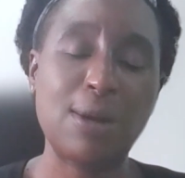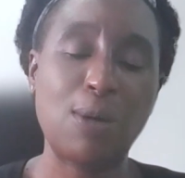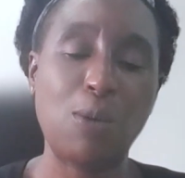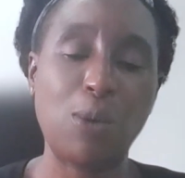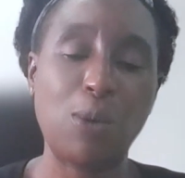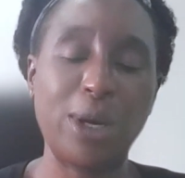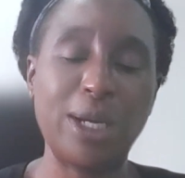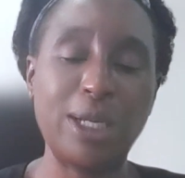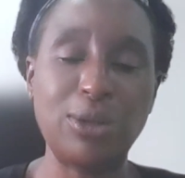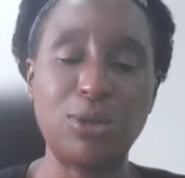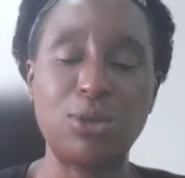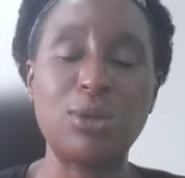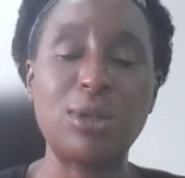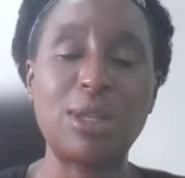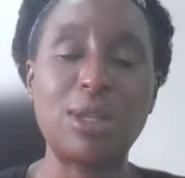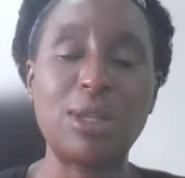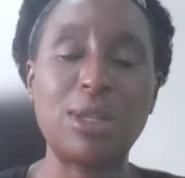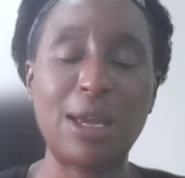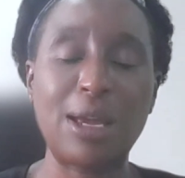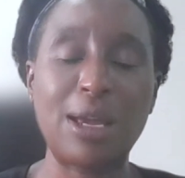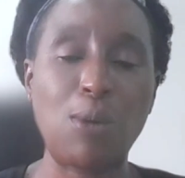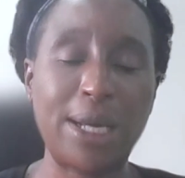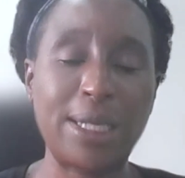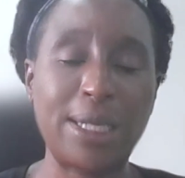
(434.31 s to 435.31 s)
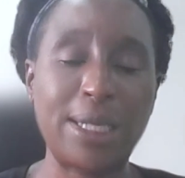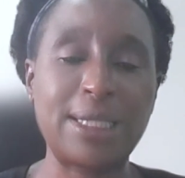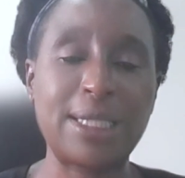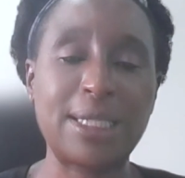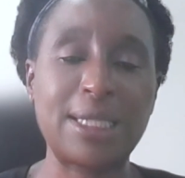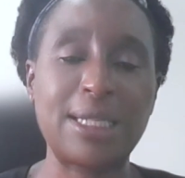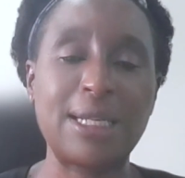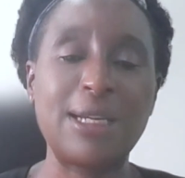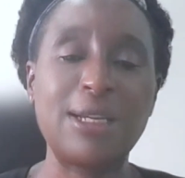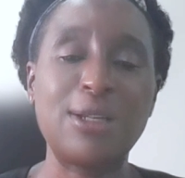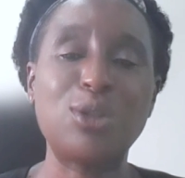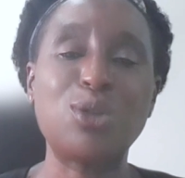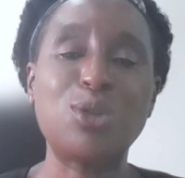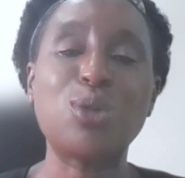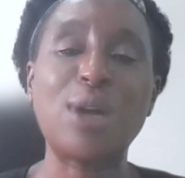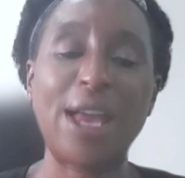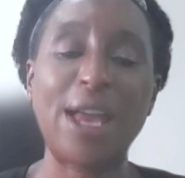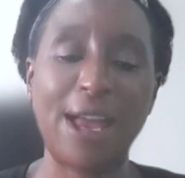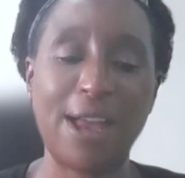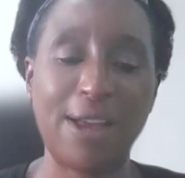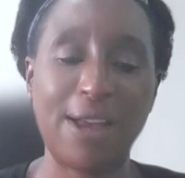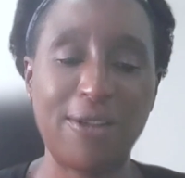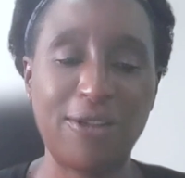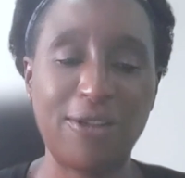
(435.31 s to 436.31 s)
where do they want to
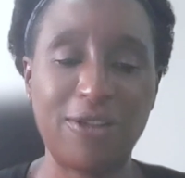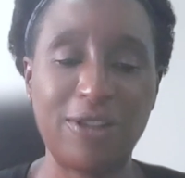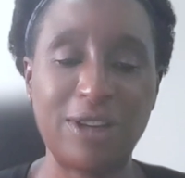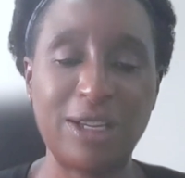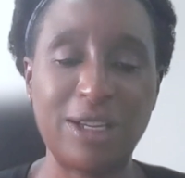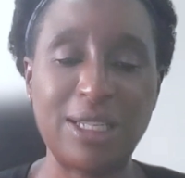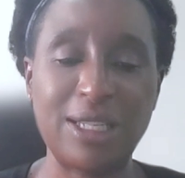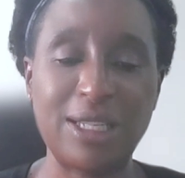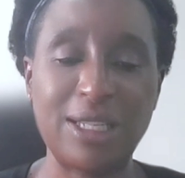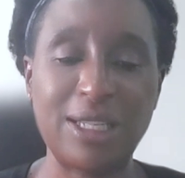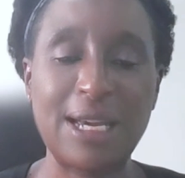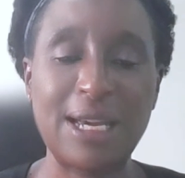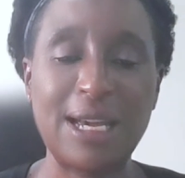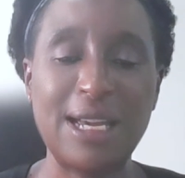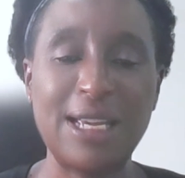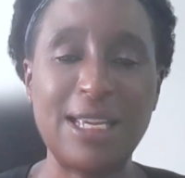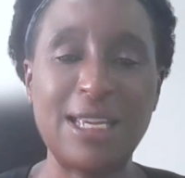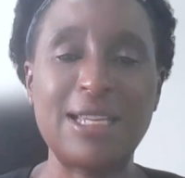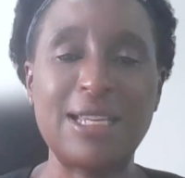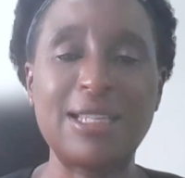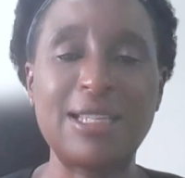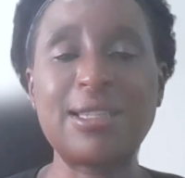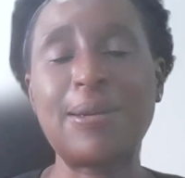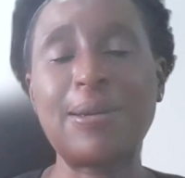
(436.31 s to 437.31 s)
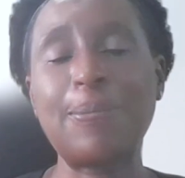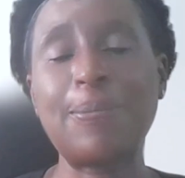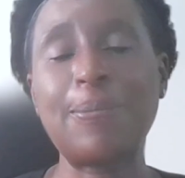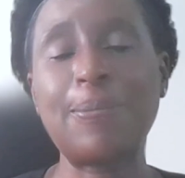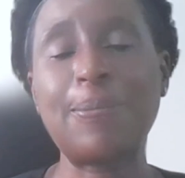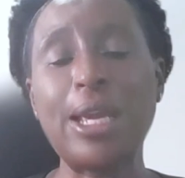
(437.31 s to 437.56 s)
have it? Yes.